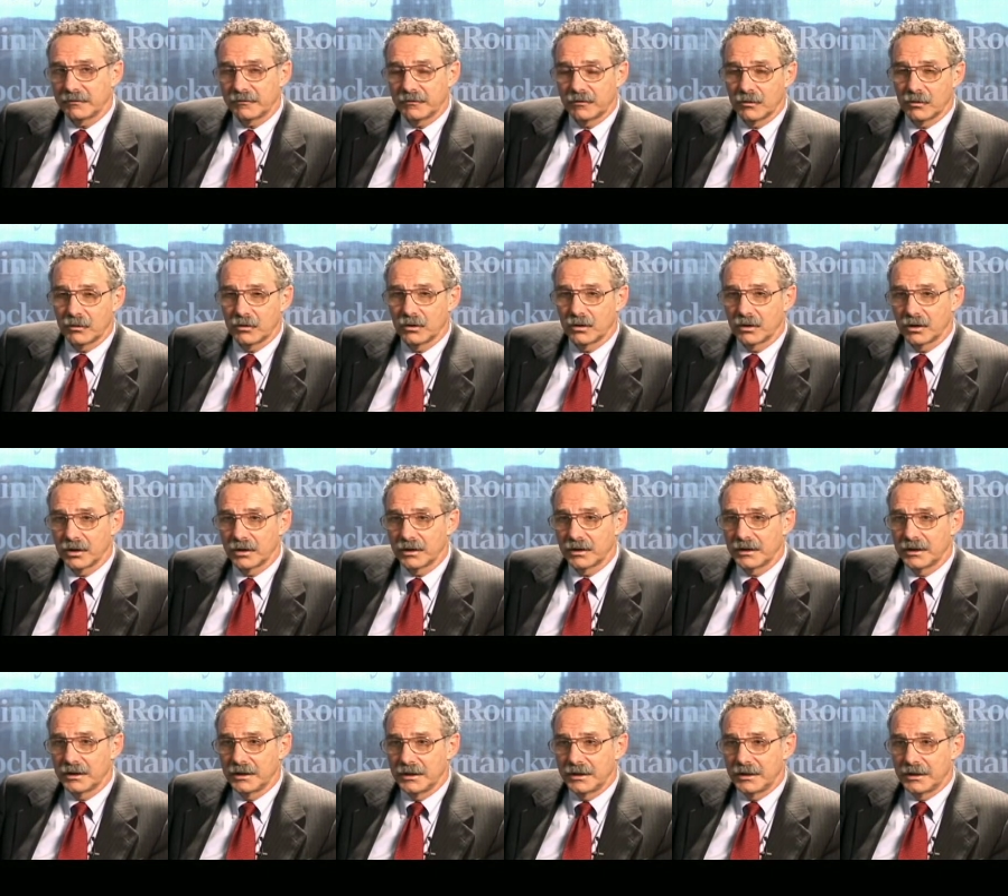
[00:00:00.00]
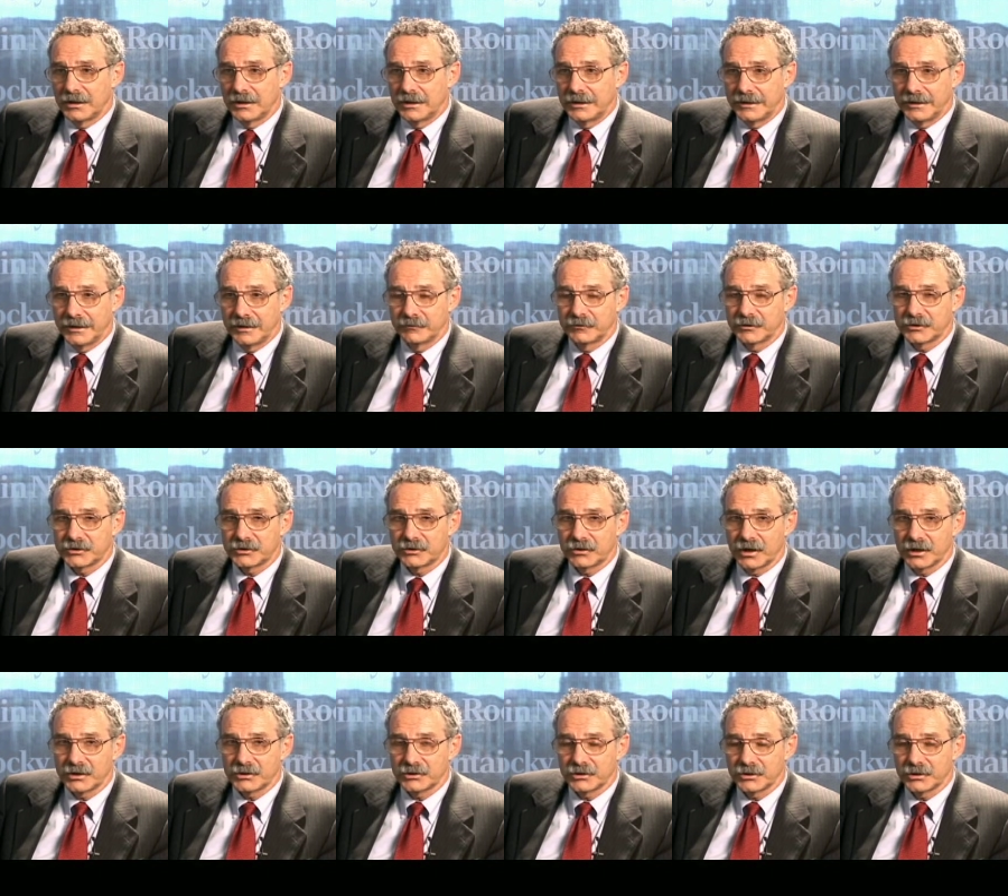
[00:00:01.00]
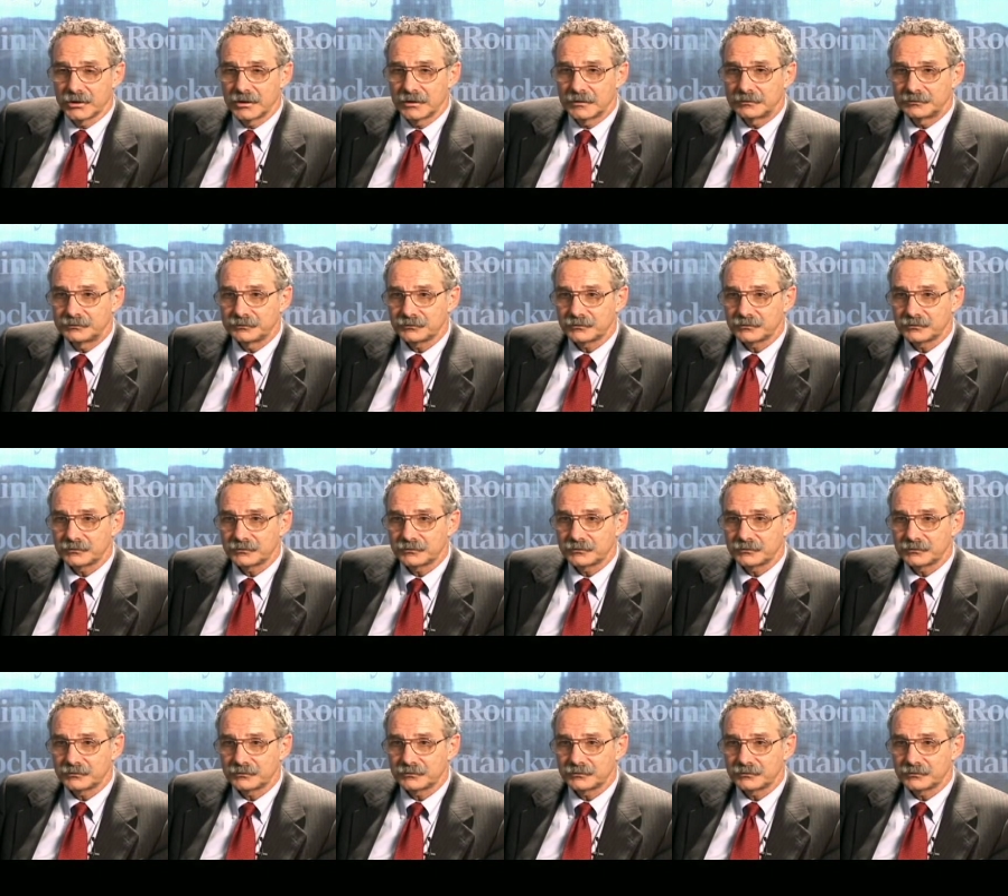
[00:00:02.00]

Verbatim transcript: for uh, infrastructure,